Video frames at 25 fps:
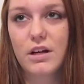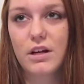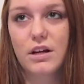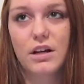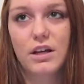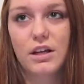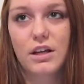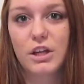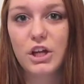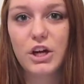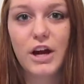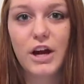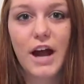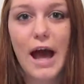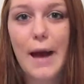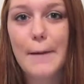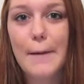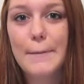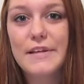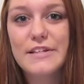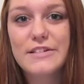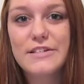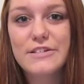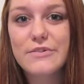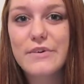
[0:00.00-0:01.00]
you're
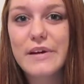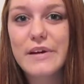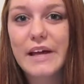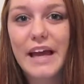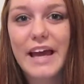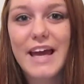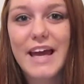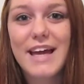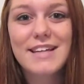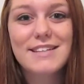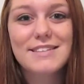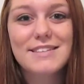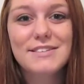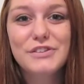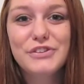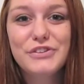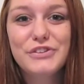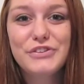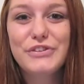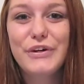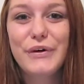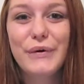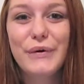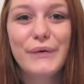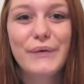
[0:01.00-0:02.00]
happy doing it.
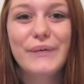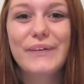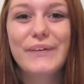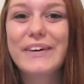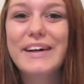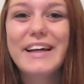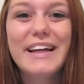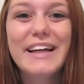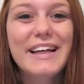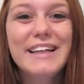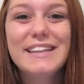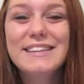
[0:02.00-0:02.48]
So